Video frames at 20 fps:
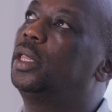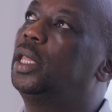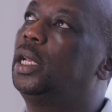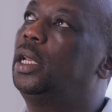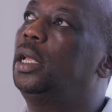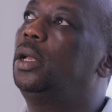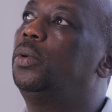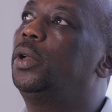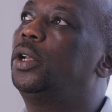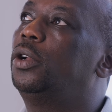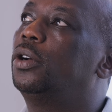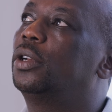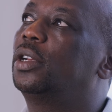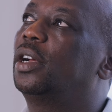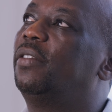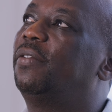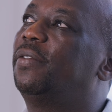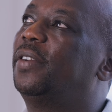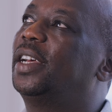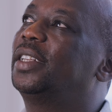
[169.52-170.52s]
the day we got
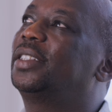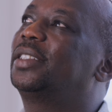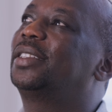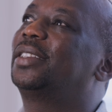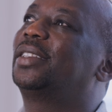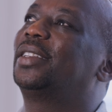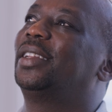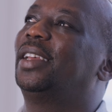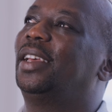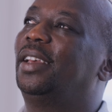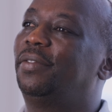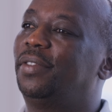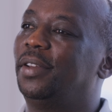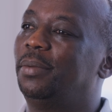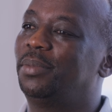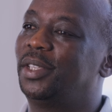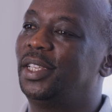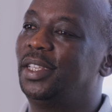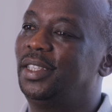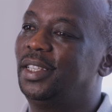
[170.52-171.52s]
our first F
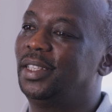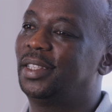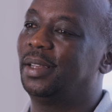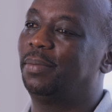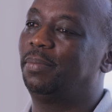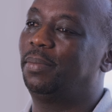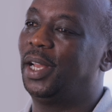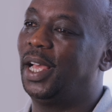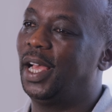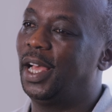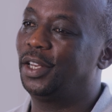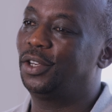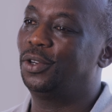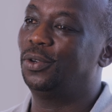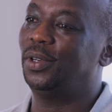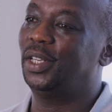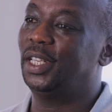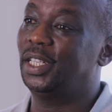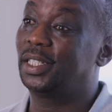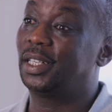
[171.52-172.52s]
M C G supplier
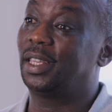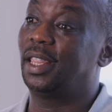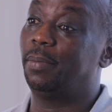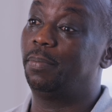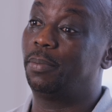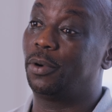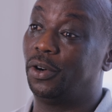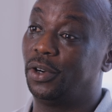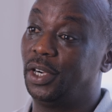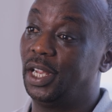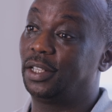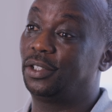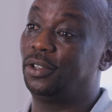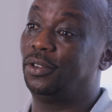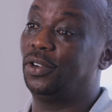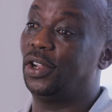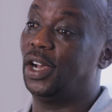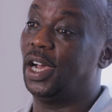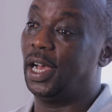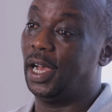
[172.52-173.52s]
to list their products
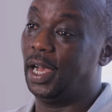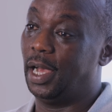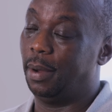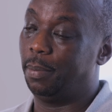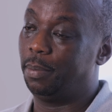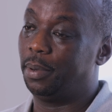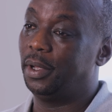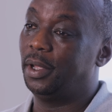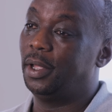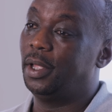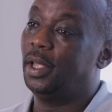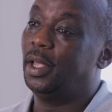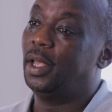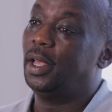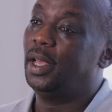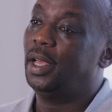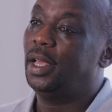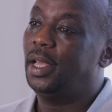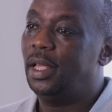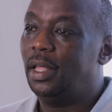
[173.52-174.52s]
on our app.
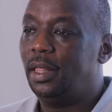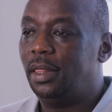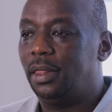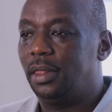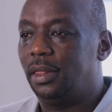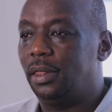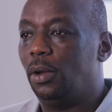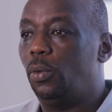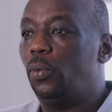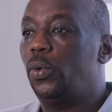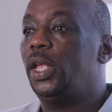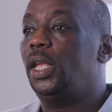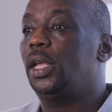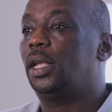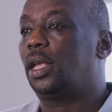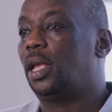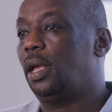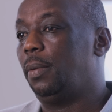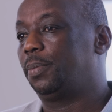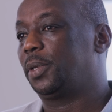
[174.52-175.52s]
We
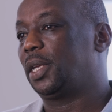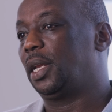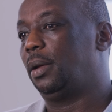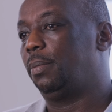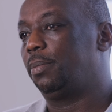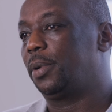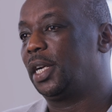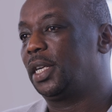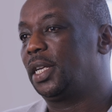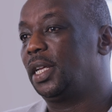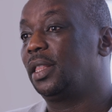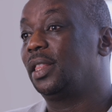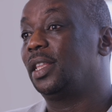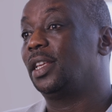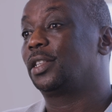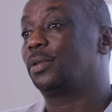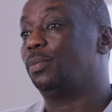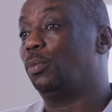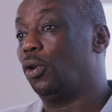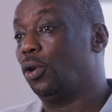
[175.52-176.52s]
keep celebrating
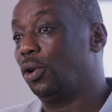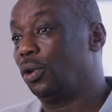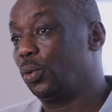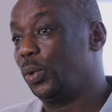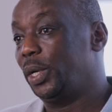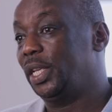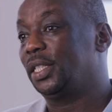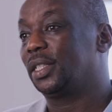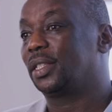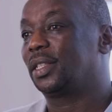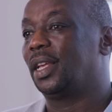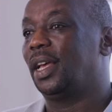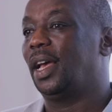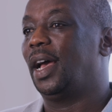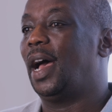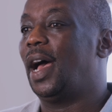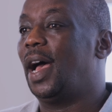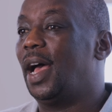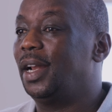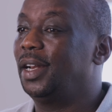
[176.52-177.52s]
these small wins,
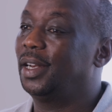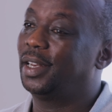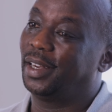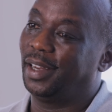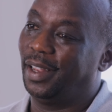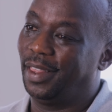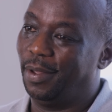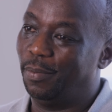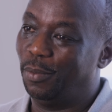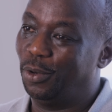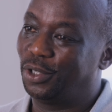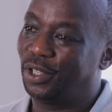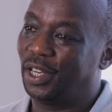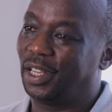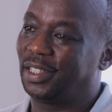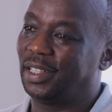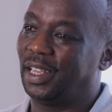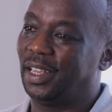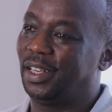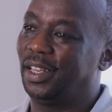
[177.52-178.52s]
and the most
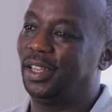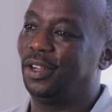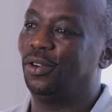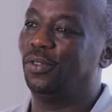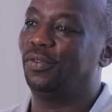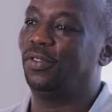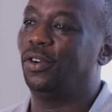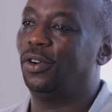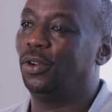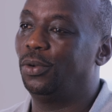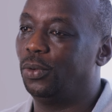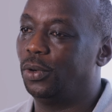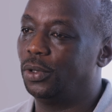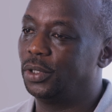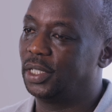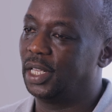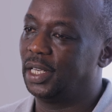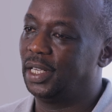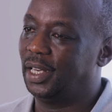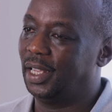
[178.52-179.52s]
exciting of all
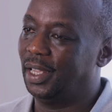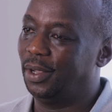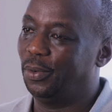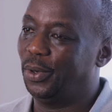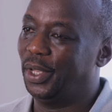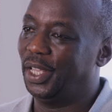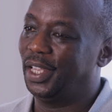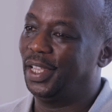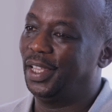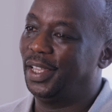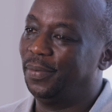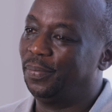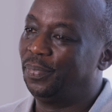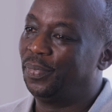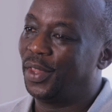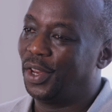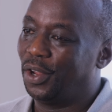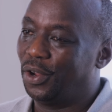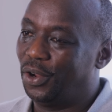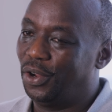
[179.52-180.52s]
was the day we
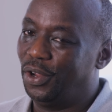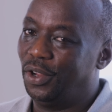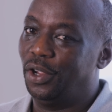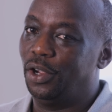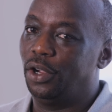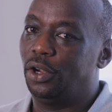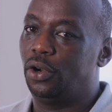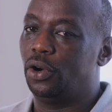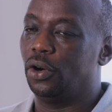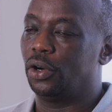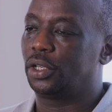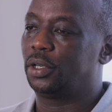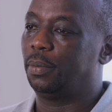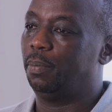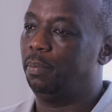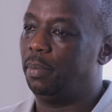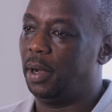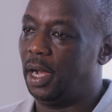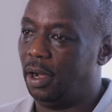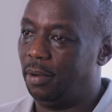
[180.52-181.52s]
got
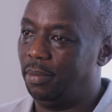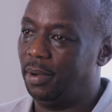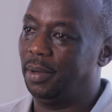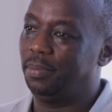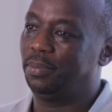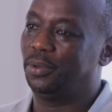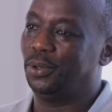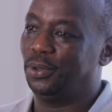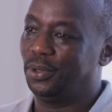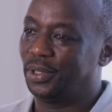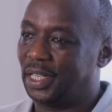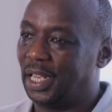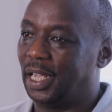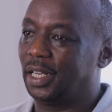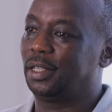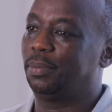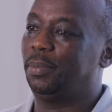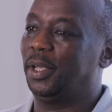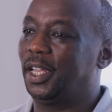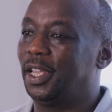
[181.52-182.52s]
Baobab to
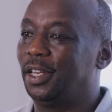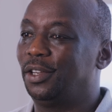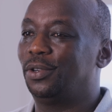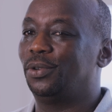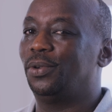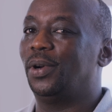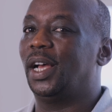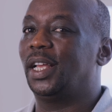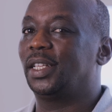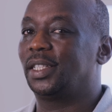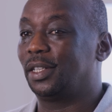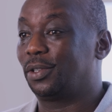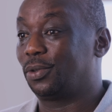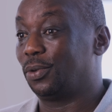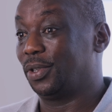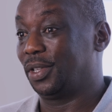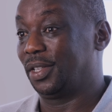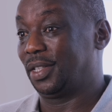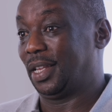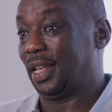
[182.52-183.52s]
start speaking to us. It
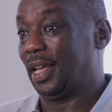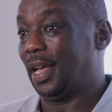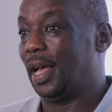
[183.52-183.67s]
was